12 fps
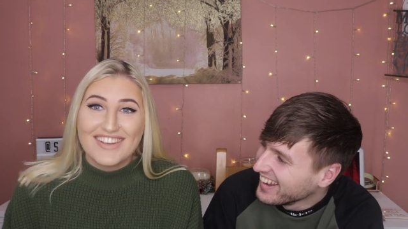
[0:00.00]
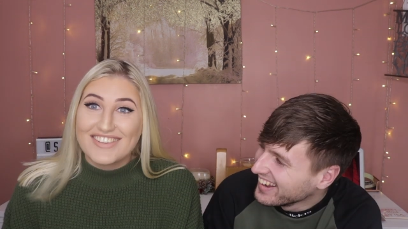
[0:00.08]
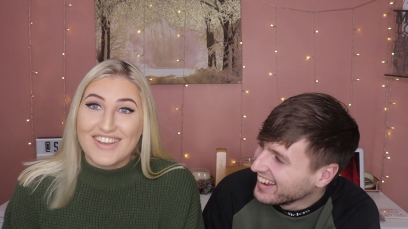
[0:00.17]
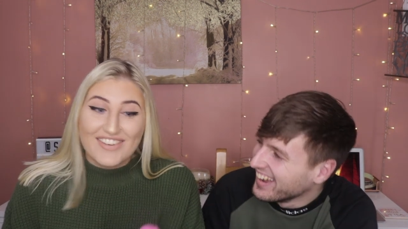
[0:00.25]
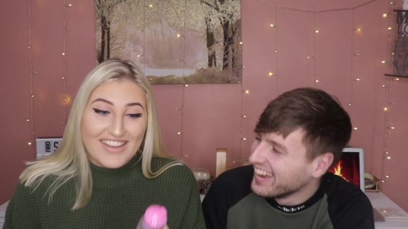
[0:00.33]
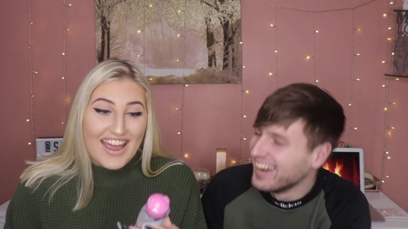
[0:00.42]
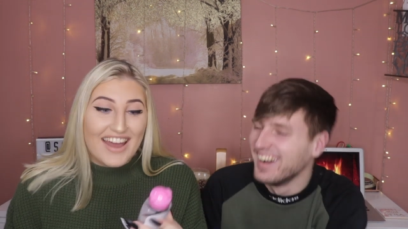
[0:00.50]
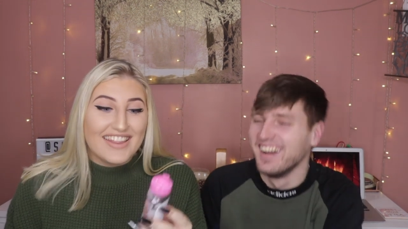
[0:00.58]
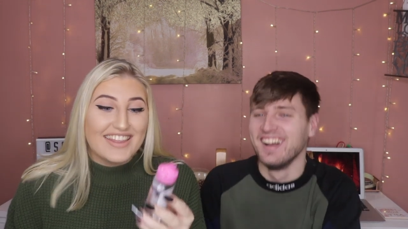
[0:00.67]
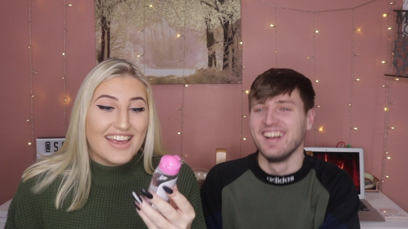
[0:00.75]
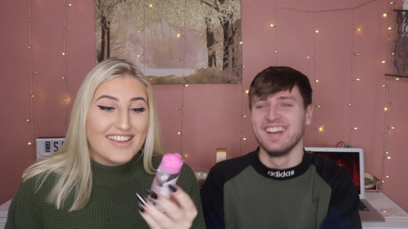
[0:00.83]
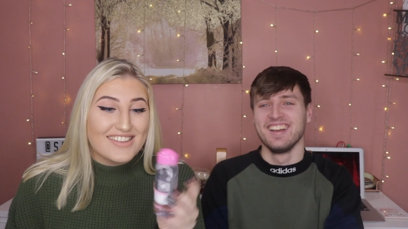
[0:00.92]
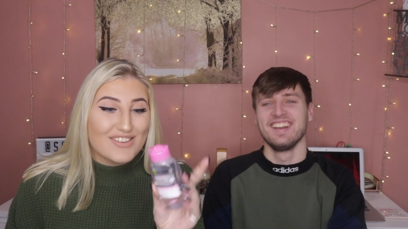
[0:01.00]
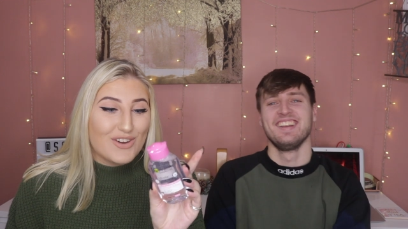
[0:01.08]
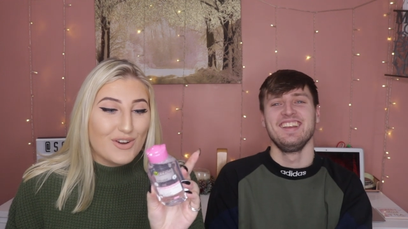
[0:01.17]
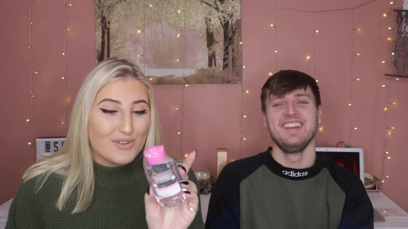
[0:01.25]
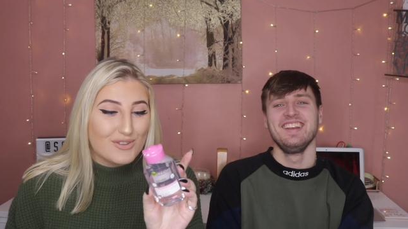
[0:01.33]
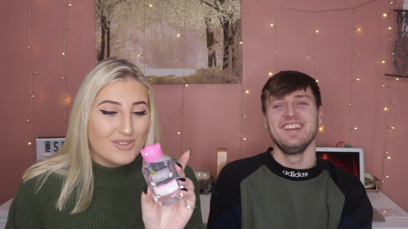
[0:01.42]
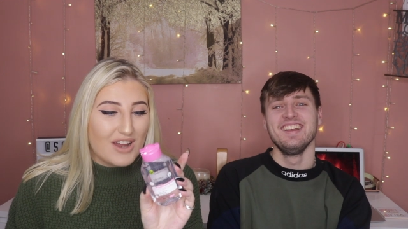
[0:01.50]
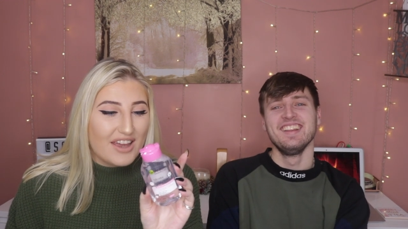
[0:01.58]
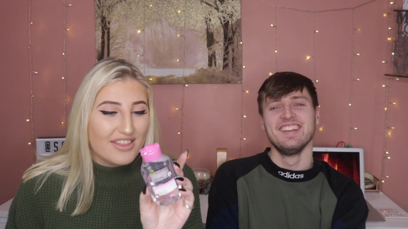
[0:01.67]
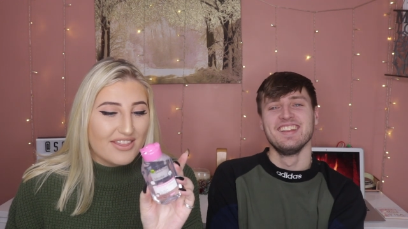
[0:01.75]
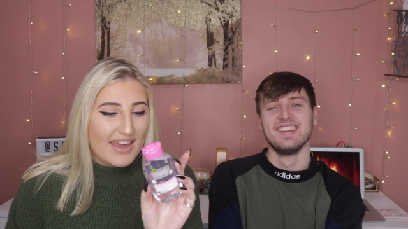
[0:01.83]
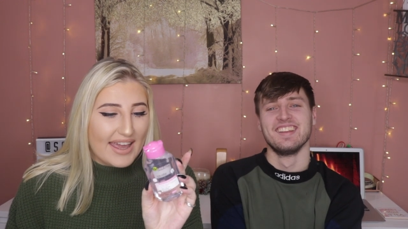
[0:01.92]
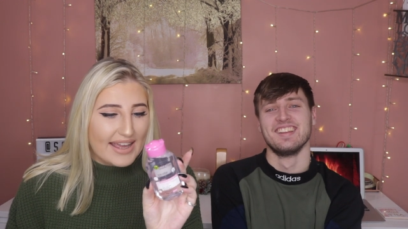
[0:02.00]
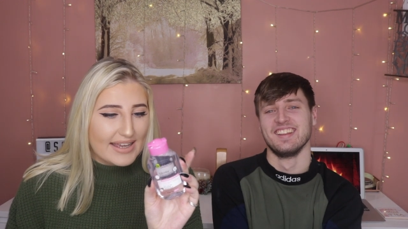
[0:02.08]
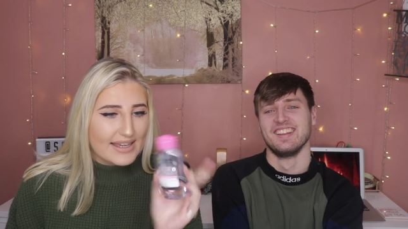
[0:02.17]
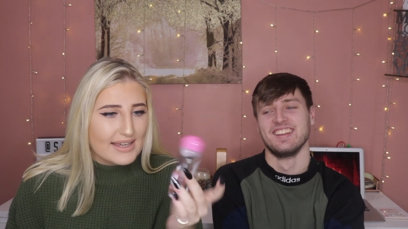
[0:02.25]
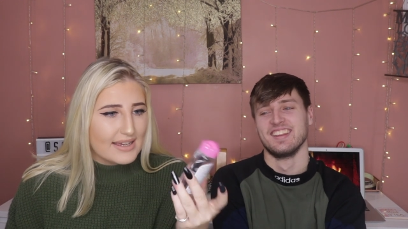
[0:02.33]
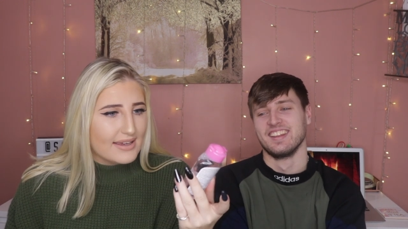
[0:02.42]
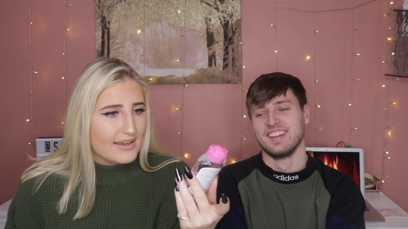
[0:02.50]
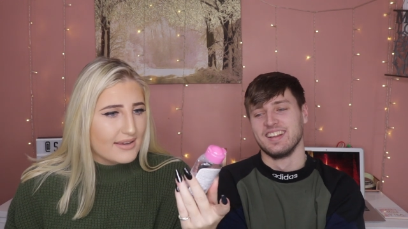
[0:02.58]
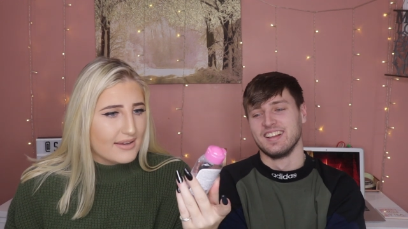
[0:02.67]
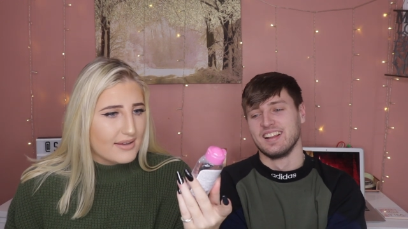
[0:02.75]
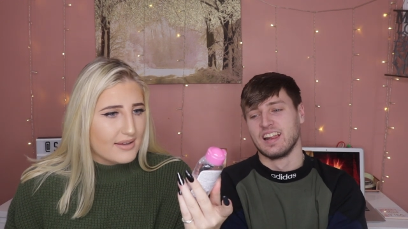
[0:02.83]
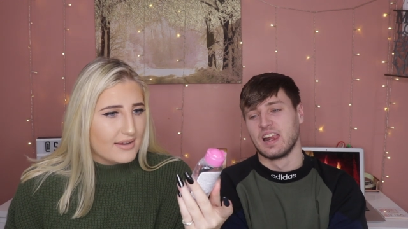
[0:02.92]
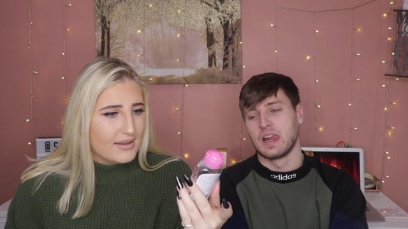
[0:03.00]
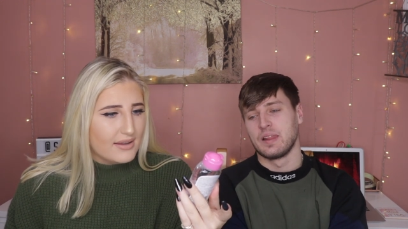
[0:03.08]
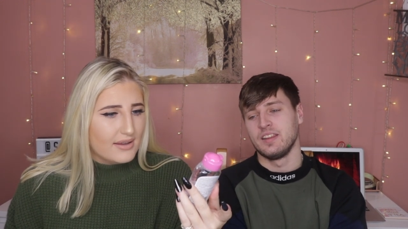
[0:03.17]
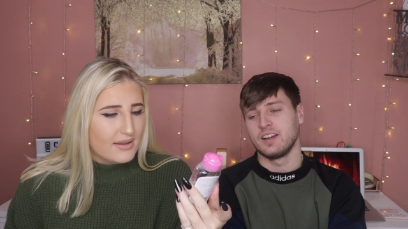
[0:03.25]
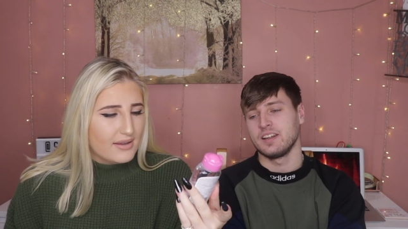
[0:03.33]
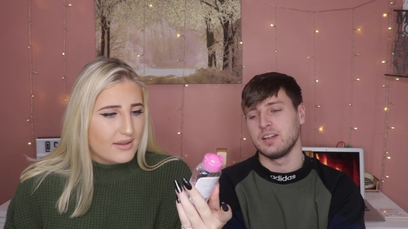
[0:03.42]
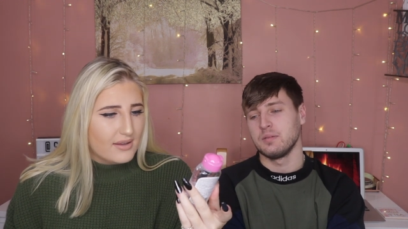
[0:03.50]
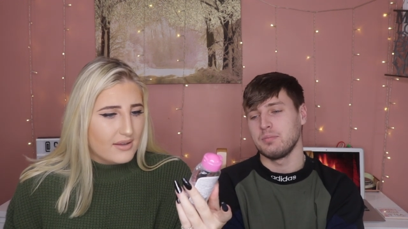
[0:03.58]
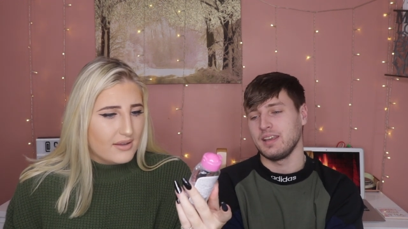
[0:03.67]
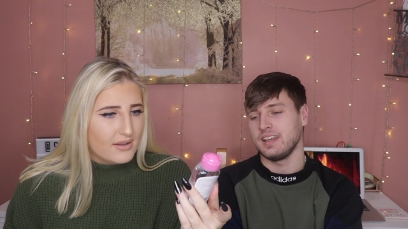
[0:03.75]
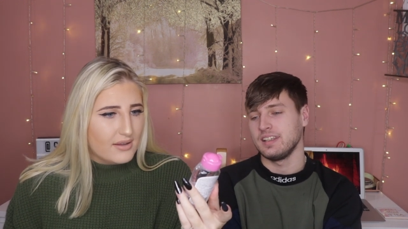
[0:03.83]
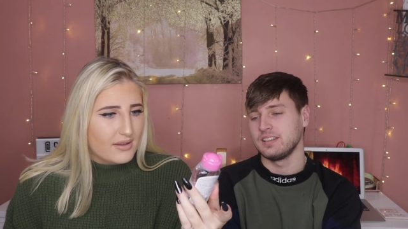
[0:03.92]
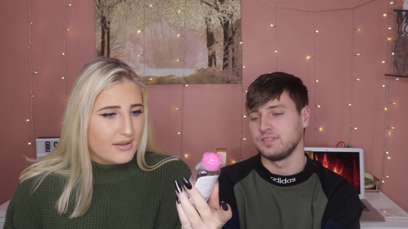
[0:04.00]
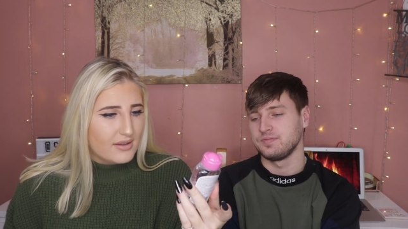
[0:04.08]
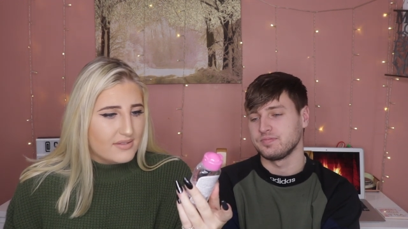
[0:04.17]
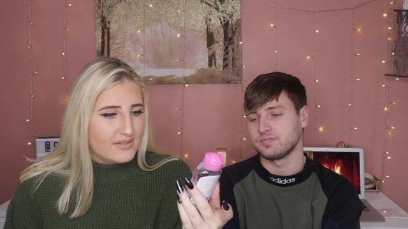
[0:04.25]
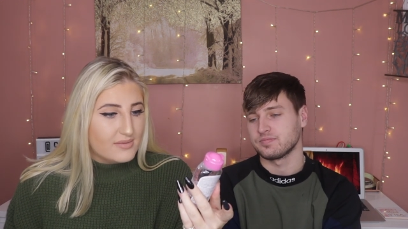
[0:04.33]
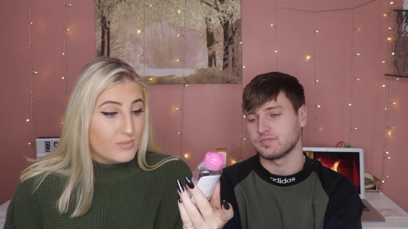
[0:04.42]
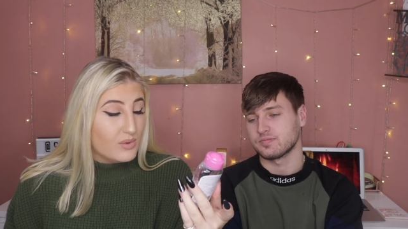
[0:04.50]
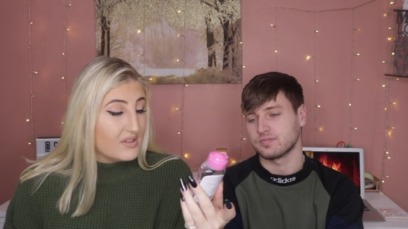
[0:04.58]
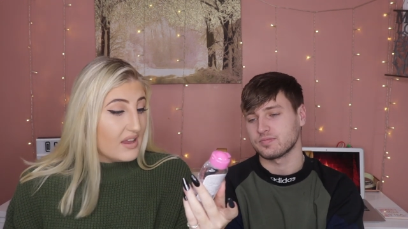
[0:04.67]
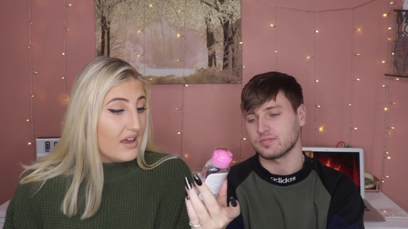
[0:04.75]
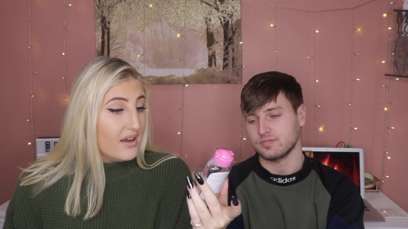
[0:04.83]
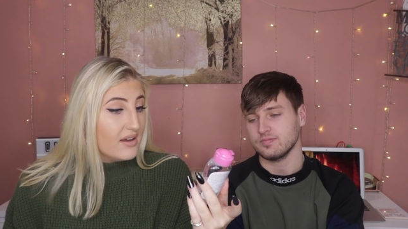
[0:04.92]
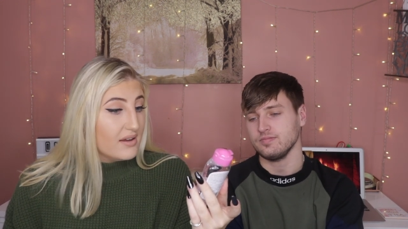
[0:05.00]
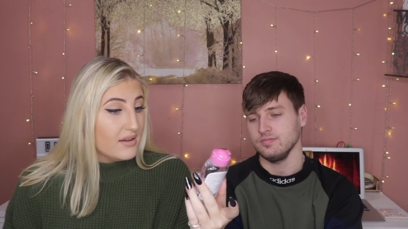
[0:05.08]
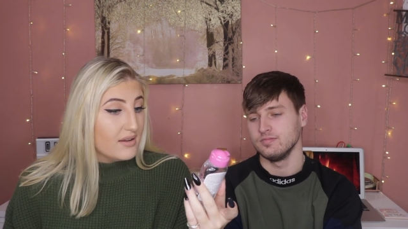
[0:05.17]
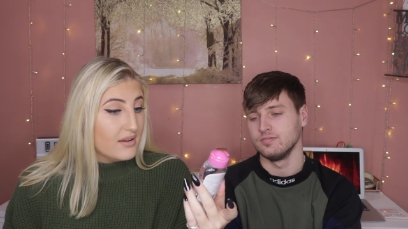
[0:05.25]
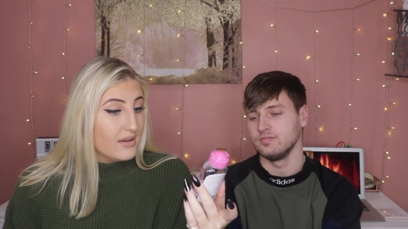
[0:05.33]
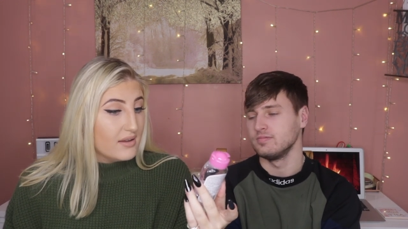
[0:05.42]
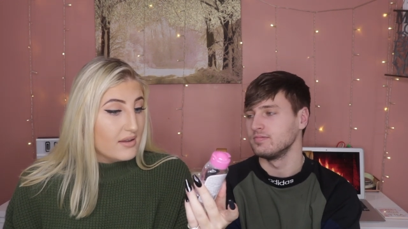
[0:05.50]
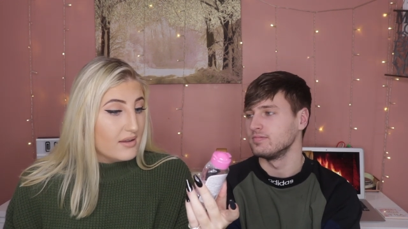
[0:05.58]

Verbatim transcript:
Speaker 1: So yeah, this cost, I think...
Speaker 2: 99p.
Speaker 1: Was it?
Speaker 2: Mm.